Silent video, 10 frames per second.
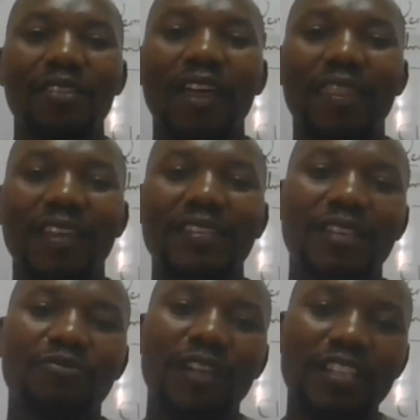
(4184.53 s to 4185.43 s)
Those are things
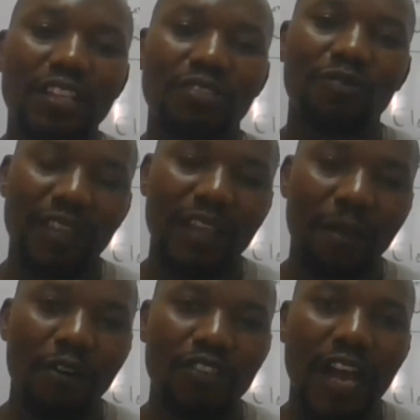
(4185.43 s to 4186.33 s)
that we are trying to think
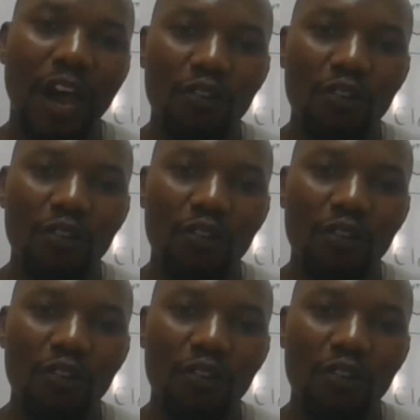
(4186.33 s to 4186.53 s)
about.